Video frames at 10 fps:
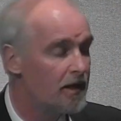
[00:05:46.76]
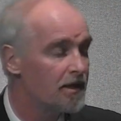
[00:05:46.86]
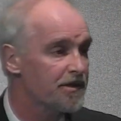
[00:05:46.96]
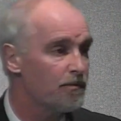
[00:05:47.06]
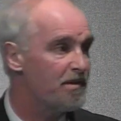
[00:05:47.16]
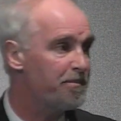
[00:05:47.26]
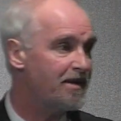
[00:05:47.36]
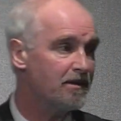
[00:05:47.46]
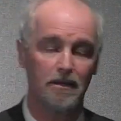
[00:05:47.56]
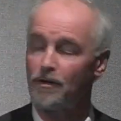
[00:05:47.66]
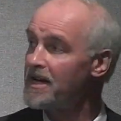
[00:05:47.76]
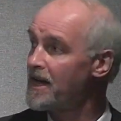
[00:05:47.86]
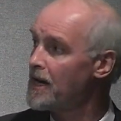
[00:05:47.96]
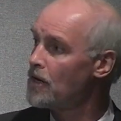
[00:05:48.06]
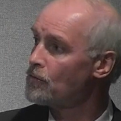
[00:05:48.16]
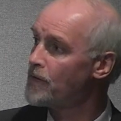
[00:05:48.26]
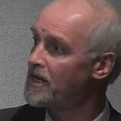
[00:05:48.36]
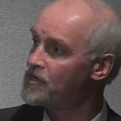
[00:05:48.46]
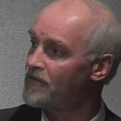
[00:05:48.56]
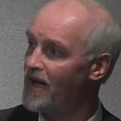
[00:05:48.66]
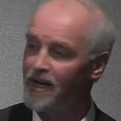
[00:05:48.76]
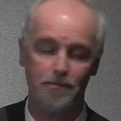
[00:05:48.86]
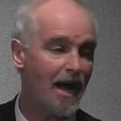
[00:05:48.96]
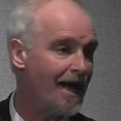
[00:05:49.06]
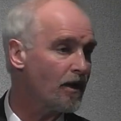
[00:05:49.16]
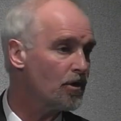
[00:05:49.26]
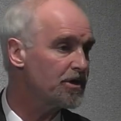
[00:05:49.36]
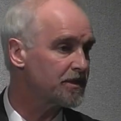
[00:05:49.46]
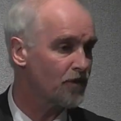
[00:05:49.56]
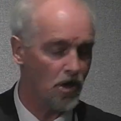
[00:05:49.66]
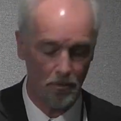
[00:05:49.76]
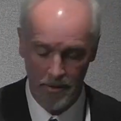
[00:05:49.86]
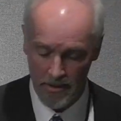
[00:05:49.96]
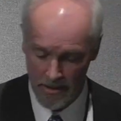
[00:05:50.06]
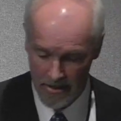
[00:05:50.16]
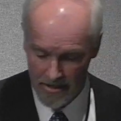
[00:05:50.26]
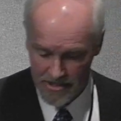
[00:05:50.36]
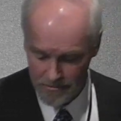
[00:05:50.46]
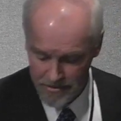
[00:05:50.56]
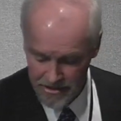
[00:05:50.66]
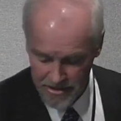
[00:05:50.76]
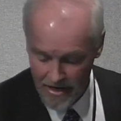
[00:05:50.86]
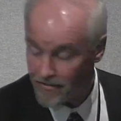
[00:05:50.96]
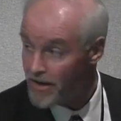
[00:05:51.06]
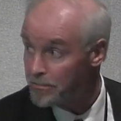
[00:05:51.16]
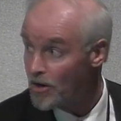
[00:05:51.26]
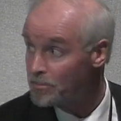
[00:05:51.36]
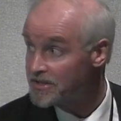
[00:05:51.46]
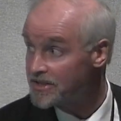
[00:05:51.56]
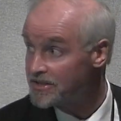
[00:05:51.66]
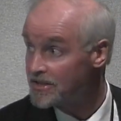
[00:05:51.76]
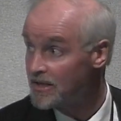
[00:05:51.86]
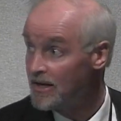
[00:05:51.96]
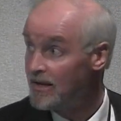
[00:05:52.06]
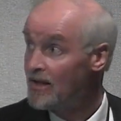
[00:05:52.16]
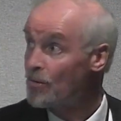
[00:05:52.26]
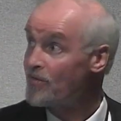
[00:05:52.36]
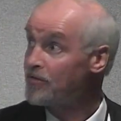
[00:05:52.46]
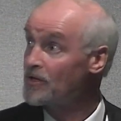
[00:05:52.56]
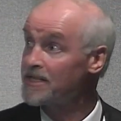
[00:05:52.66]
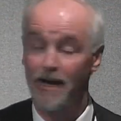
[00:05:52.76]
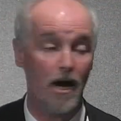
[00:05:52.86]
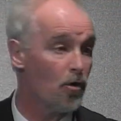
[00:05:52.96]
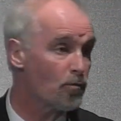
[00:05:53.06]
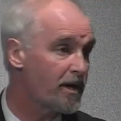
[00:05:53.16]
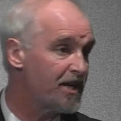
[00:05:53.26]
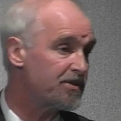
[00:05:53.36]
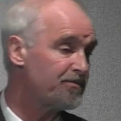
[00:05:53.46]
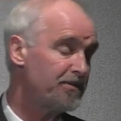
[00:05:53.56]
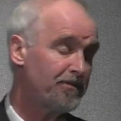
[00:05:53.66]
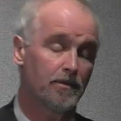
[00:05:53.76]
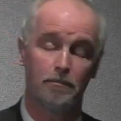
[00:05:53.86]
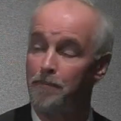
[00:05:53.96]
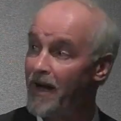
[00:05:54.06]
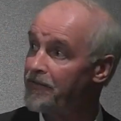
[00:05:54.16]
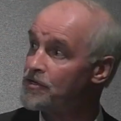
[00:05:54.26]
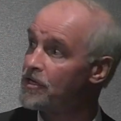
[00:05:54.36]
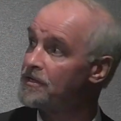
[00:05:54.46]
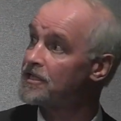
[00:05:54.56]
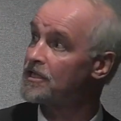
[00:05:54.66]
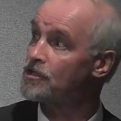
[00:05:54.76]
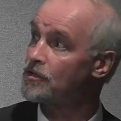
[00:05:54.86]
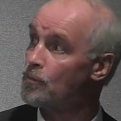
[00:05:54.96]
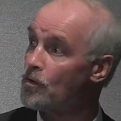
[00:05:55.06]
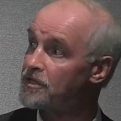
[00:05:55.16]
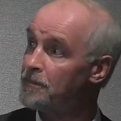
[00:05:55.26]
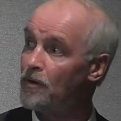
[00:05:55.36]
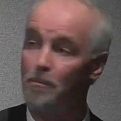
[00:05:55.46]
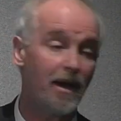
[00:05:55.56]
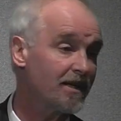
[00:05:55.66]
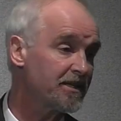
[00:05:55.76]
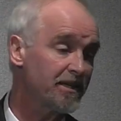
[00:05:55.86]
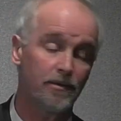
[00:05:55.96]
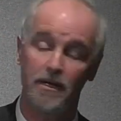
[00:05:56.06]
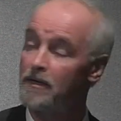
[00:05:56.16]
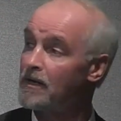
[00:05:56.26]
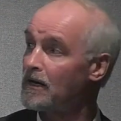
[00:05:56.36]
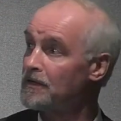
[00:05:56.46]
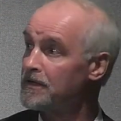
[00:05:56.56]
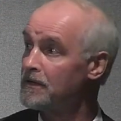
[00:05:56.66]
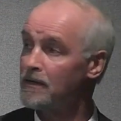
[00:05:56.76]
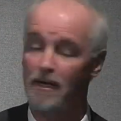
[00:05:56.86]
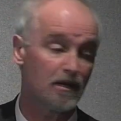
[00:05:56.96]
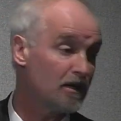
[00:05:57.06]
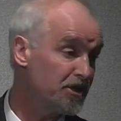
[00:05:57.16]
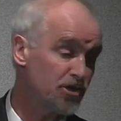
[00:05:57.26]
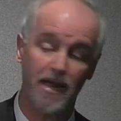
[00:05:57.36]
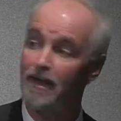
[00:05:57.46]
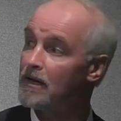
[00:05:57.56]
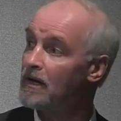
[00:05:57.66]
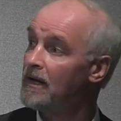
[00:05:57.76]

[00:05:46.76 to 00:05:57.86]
So we've been looking at a whole range of um, alloys of copper to understand their properties. We've looked at a whole range of different pathogens, such as waterborne bacteria, including uh, Legionella,